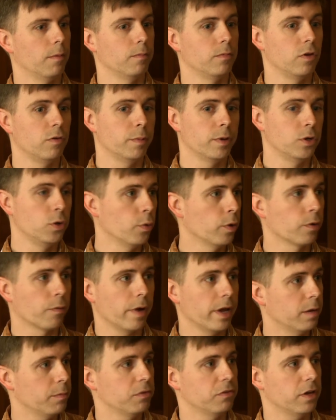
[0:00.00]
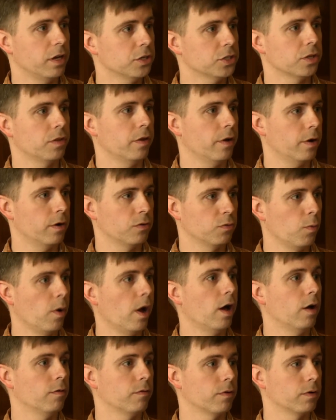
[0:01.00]
you've been doing randomization there as
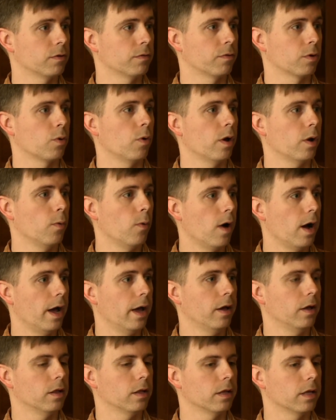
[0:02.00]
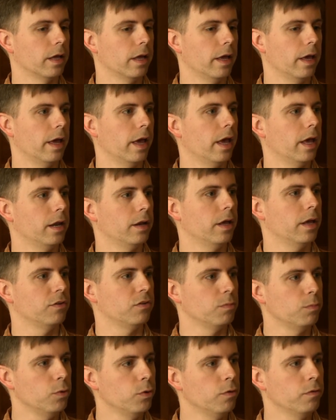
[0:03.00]
well for quite a while. And
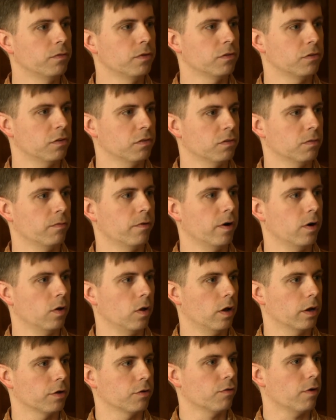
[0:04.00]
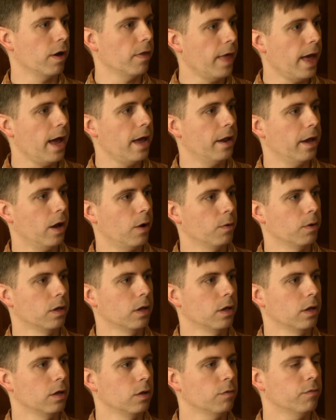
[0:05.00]
as you move to SystemVerilog and try that out,
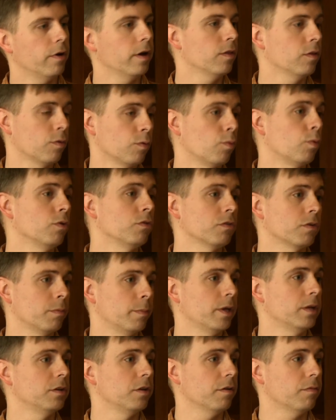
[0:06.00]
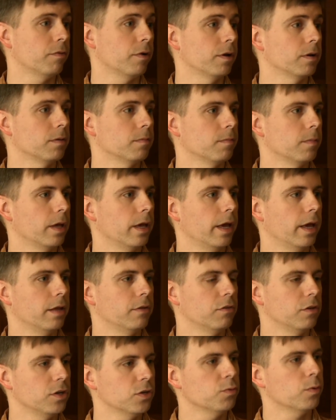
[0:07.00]
you'll find that the rules are a bit different.
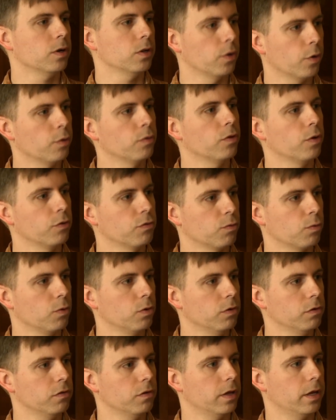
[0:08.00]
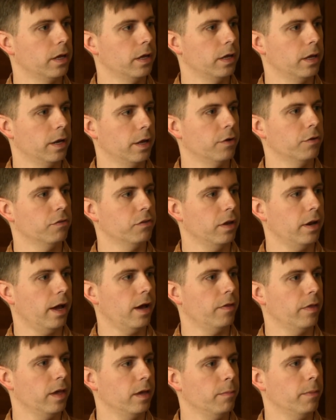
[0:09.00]
And so you just want to learn those rules and understand
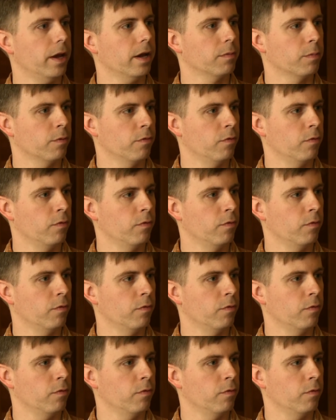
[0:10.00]
how they impact